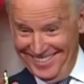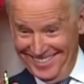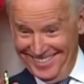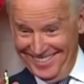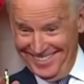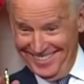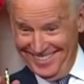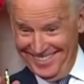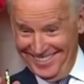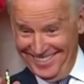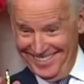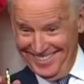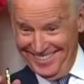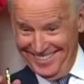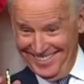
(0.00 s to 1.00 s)

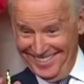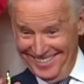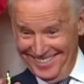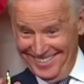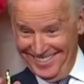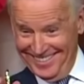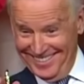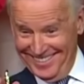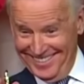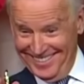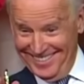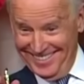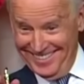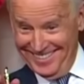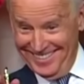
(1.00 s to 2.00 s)

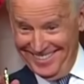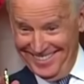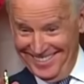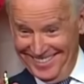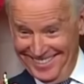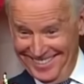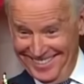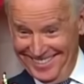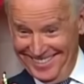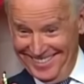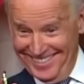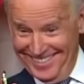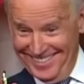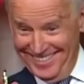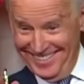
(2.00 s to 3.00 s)

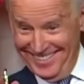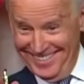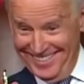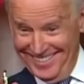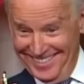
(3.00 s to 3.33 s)
No words are spoken by the person on screen.